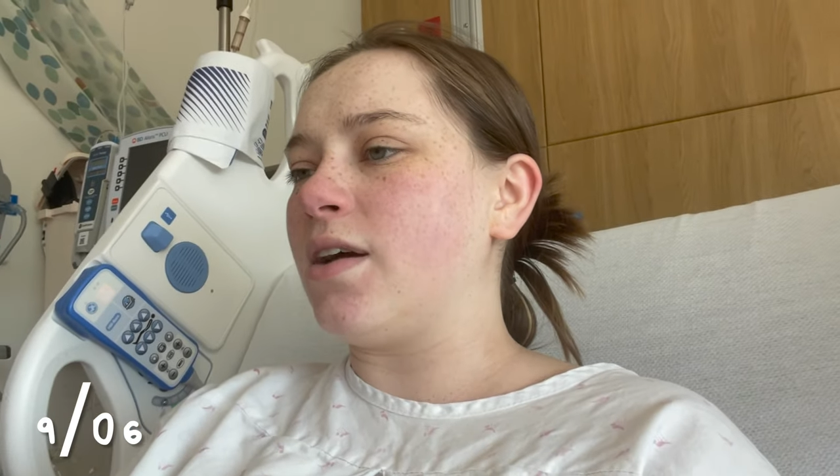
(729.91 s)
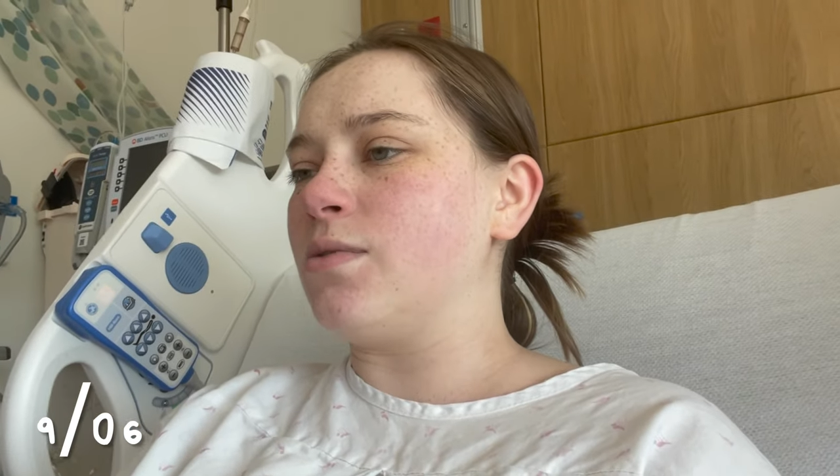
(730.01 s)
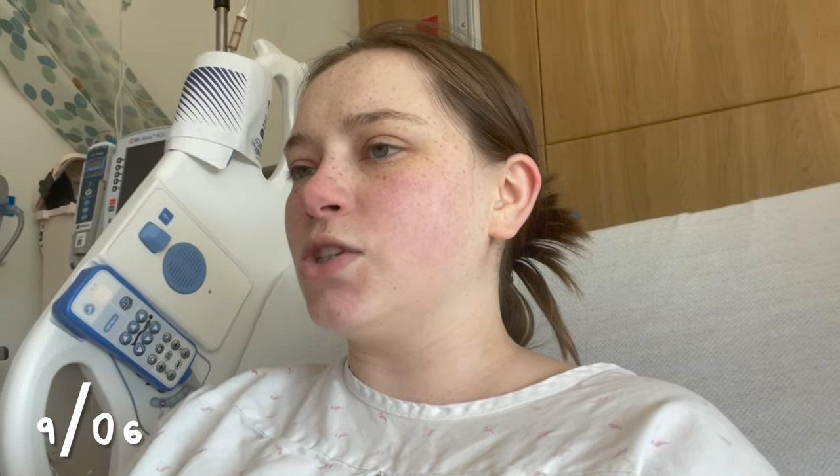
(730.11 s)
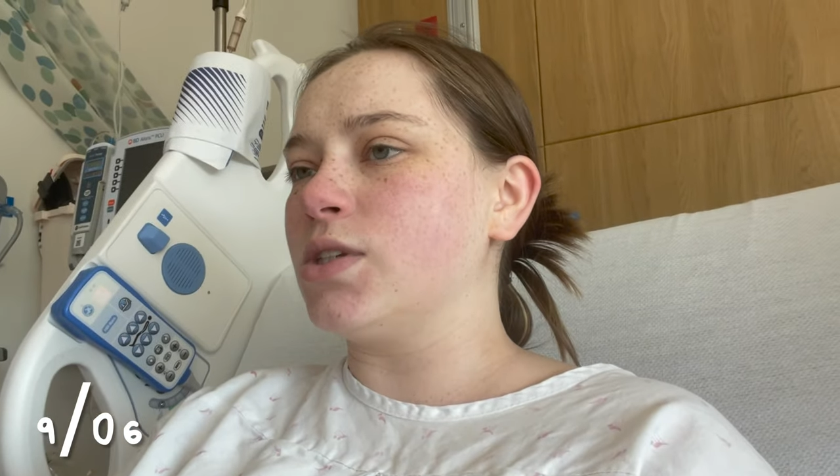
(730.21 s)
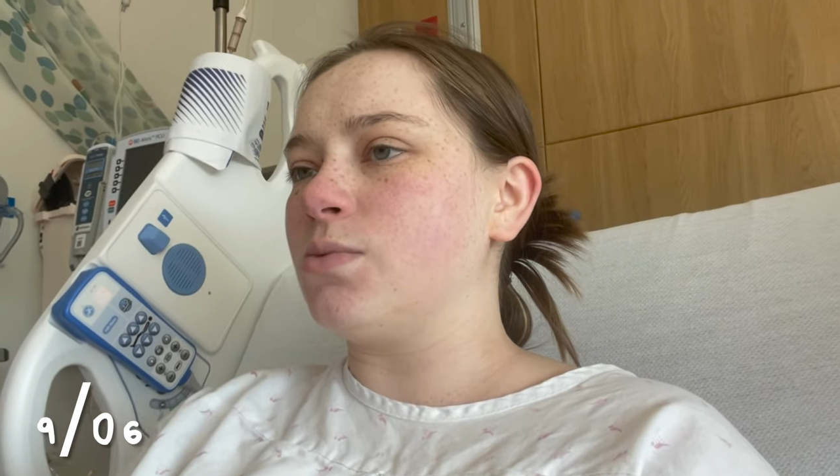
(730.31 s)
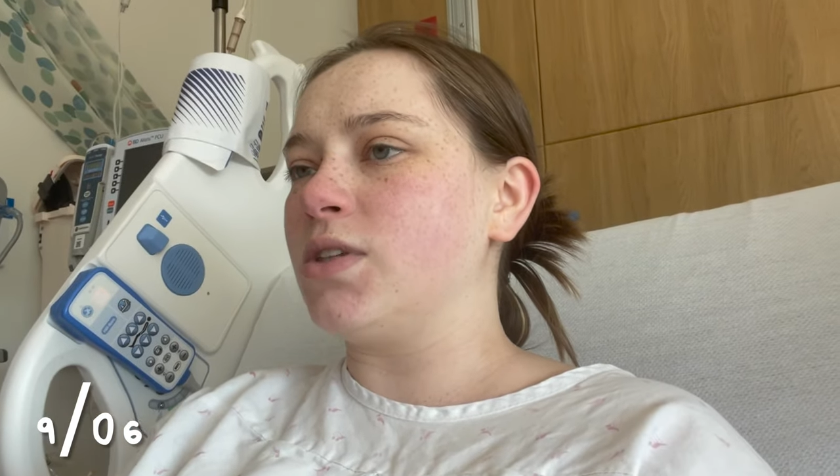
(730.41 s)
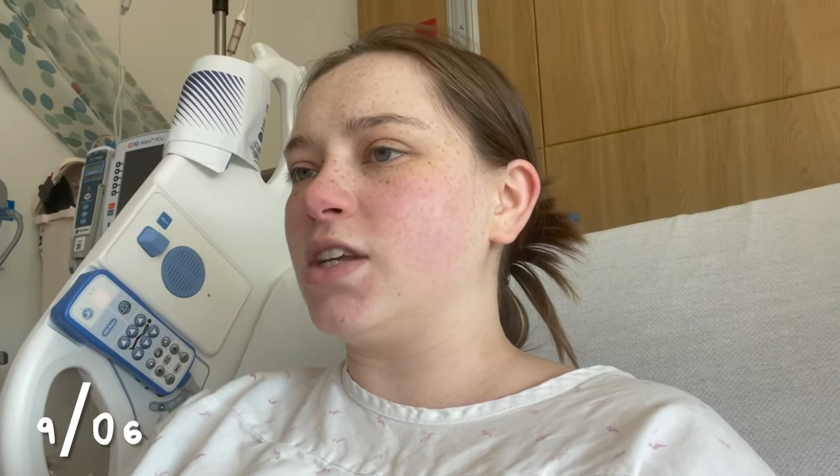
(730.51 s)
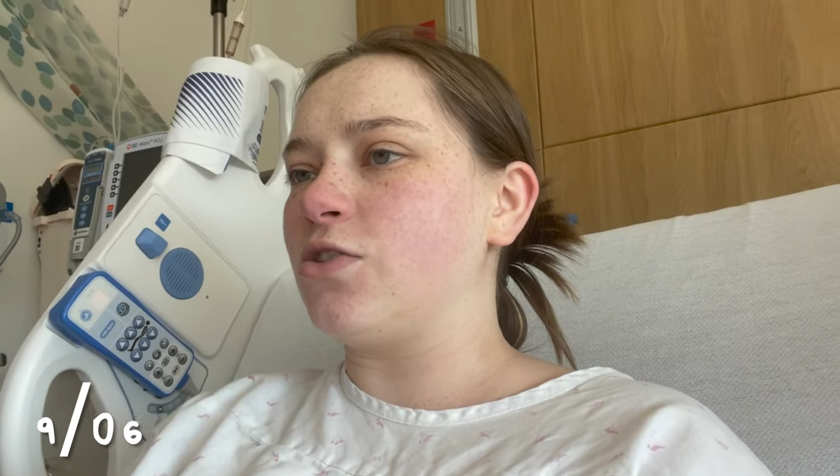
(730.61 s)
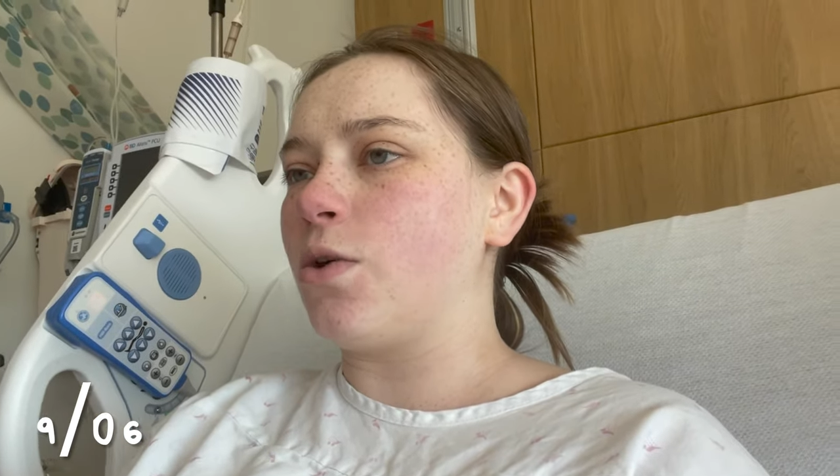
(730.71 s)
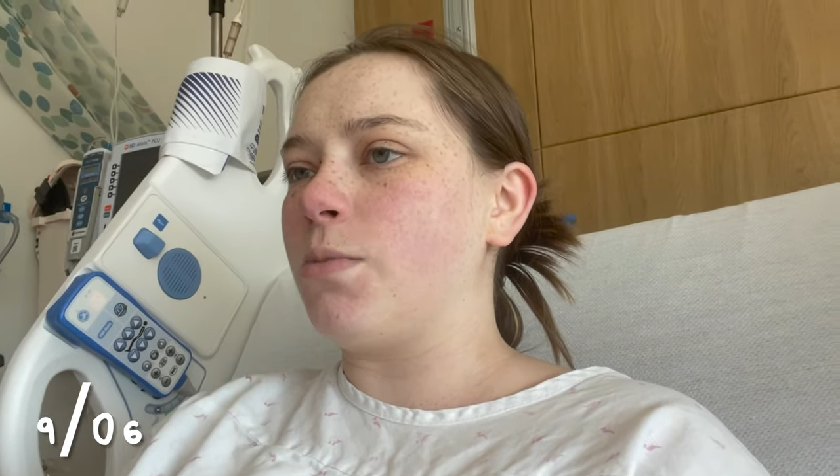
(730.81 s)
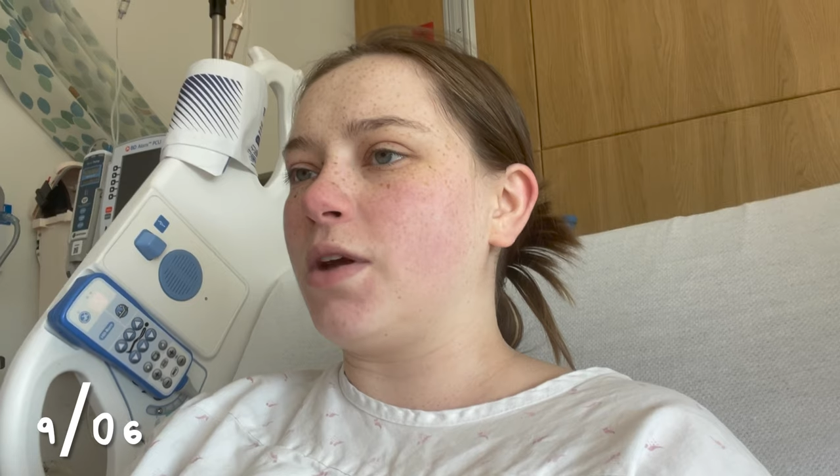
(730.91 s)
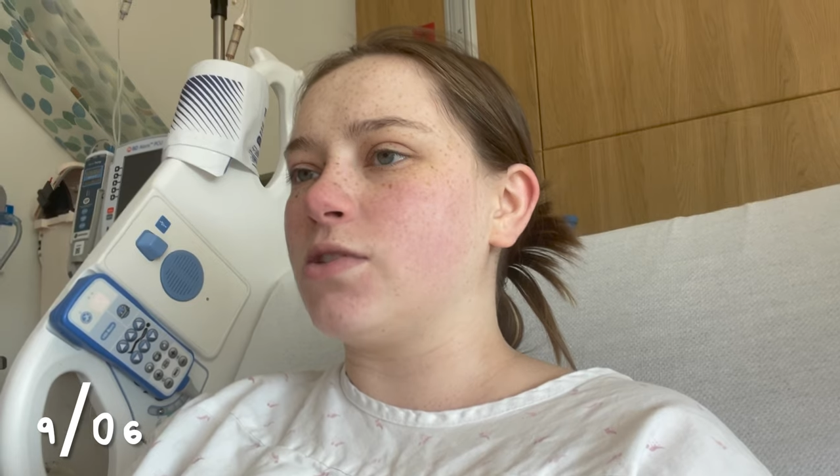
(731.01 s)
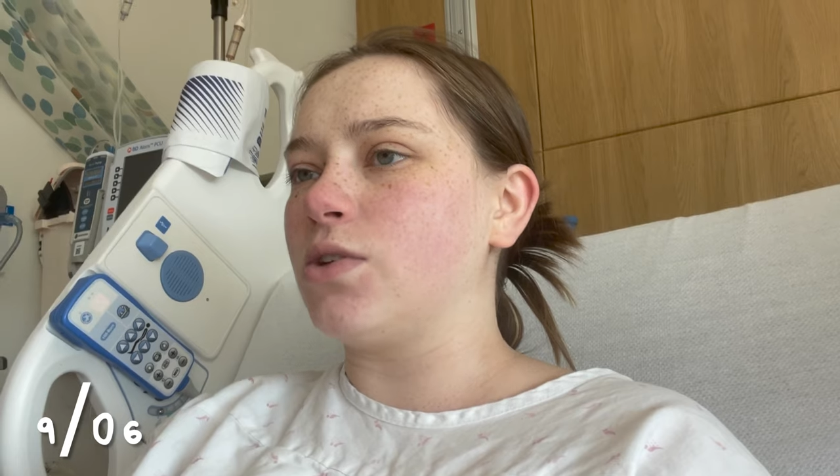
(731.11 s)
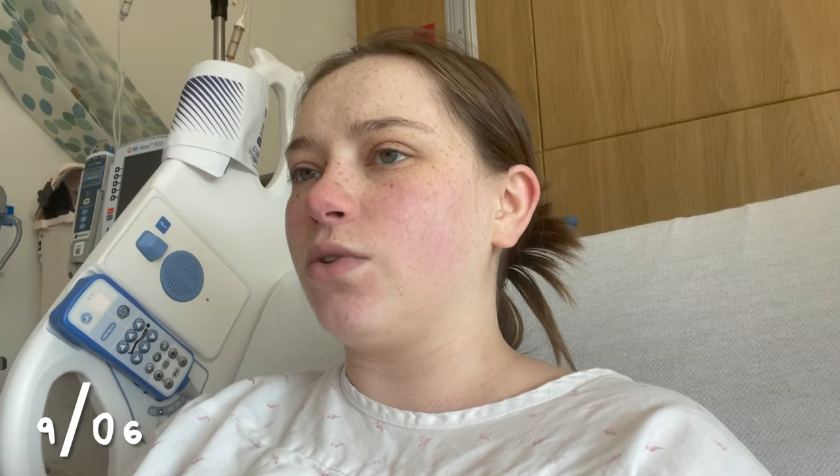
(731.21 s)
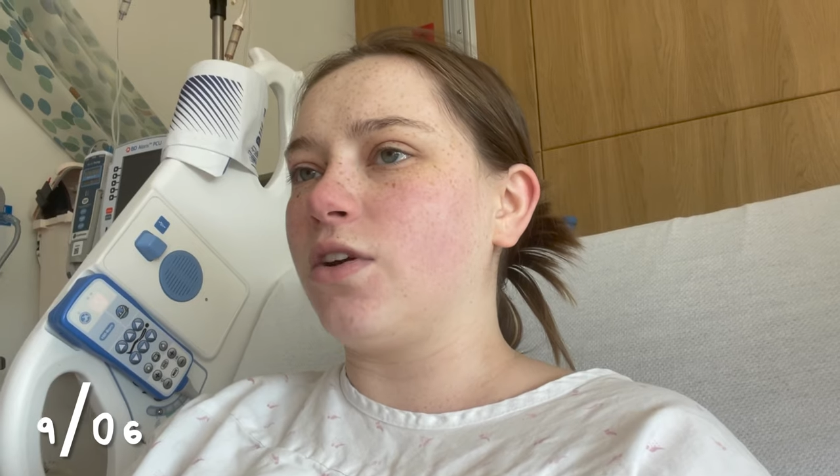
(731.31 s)
It was just when they told me I was
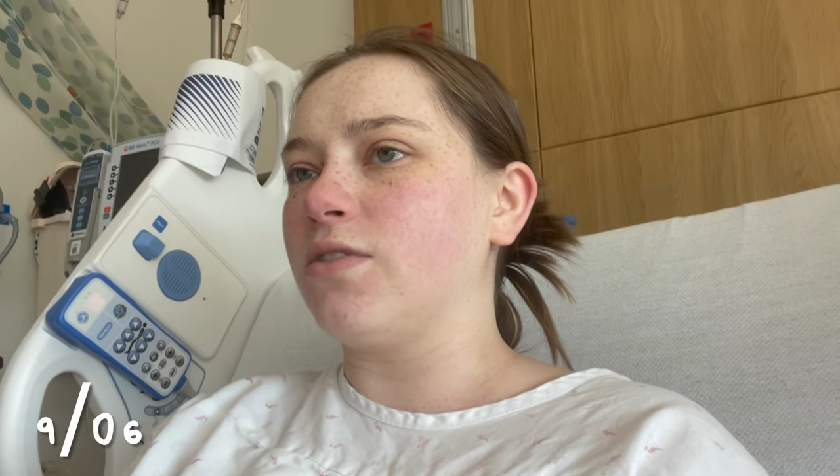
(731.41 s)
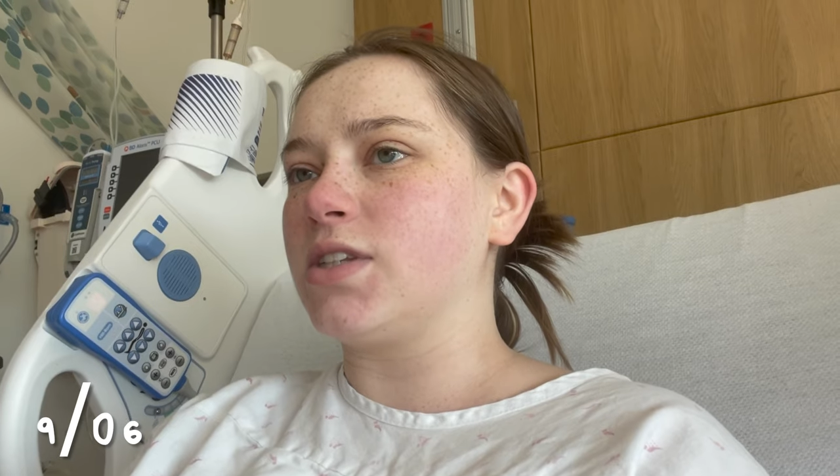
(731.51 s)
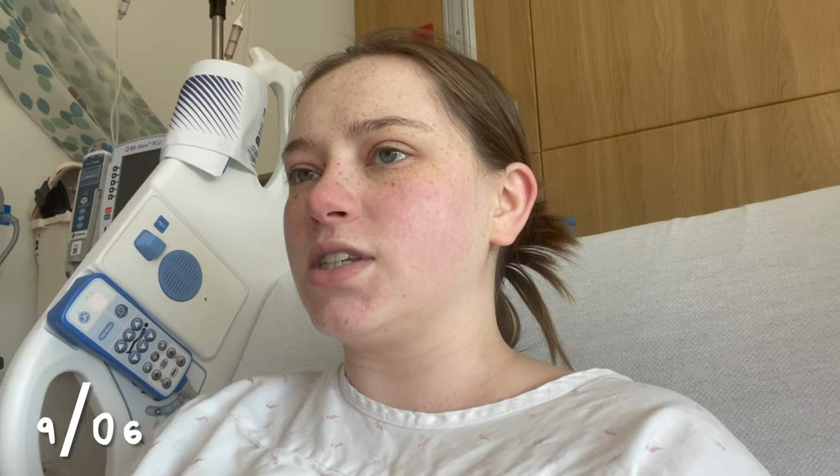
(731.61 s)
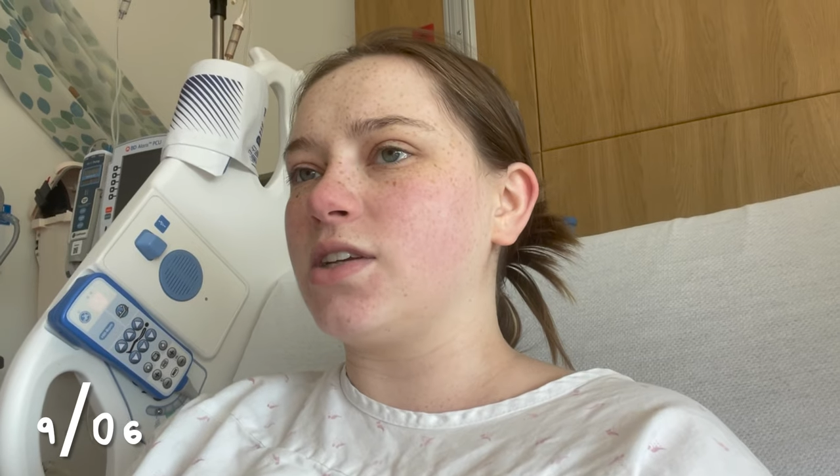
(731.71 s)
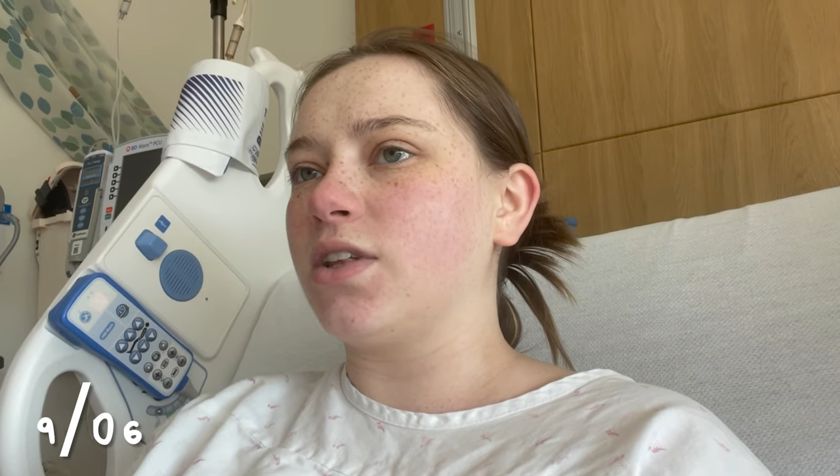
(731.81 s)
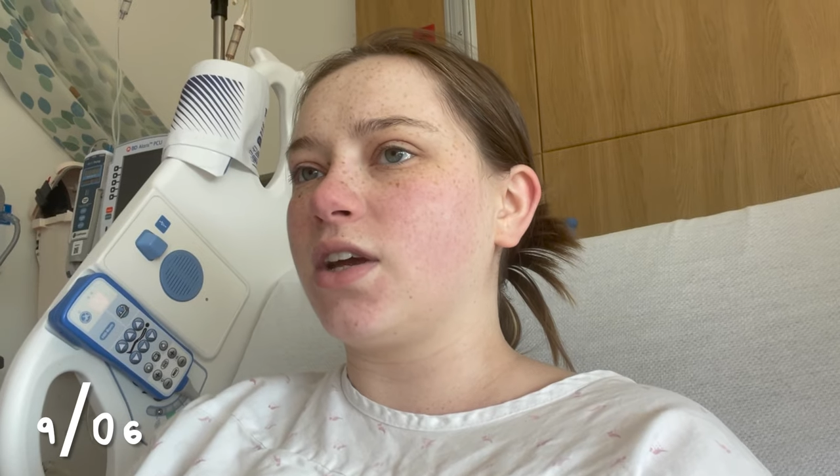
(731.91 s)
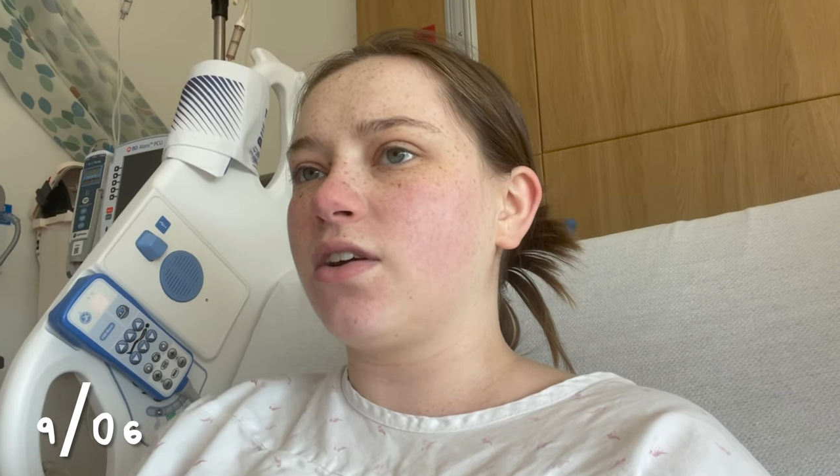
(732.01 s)
so nervous because they're like,